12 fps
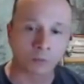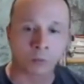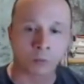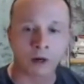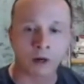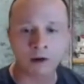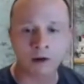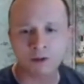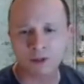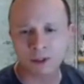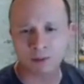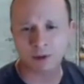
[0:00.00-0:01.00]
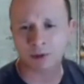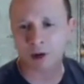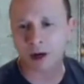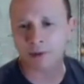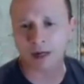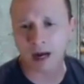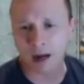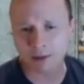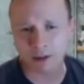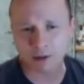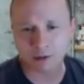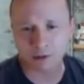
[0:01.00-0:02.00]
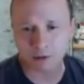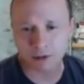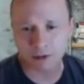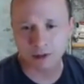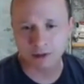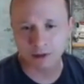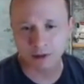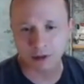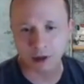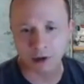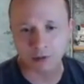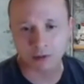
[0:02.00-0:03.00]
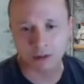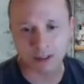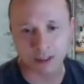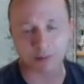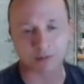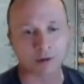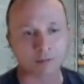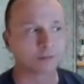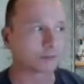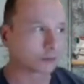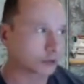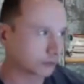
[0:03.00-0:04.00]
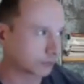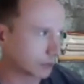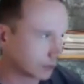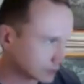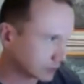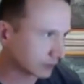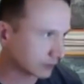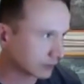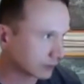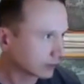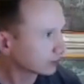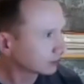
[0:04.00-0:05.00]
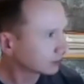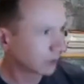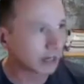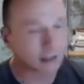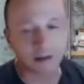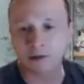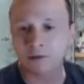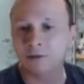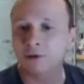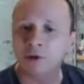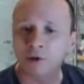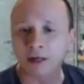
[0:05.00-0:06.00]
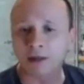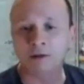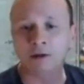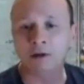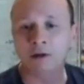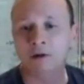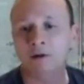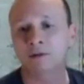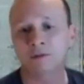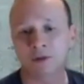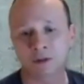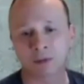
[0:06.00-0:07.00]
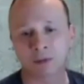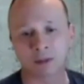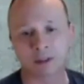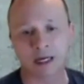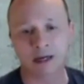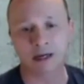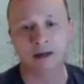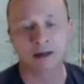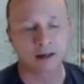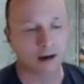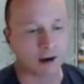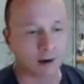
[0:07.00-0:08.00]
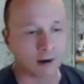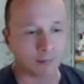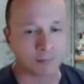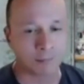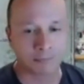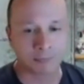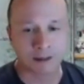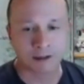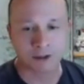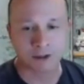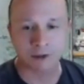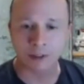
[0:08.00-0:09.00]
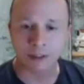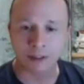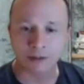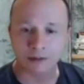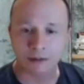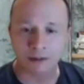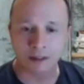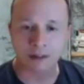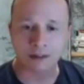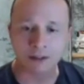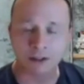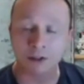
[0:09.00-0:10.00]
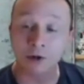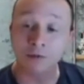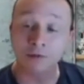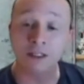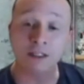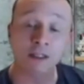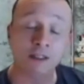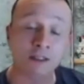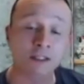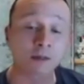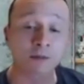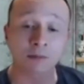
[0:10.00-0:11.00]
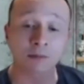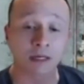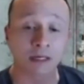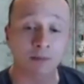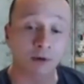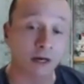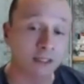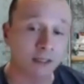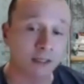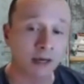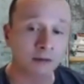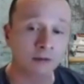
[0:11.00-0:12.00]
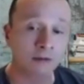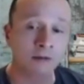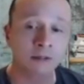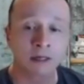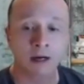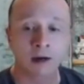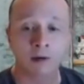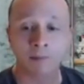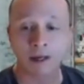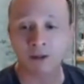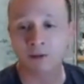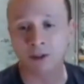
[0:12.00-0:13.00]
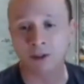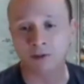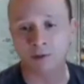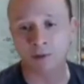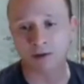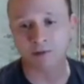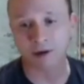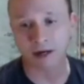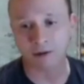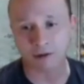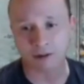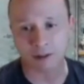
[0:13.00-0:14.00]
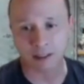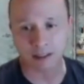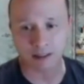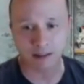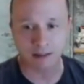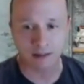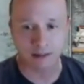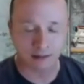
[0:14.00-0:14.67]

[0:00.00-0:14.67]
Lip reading: where do some of the primary obstacles, stem from? First of all, it's a lack of granular visibility. So in Snowflake's consumption-based pricing model, that's really driven by factors like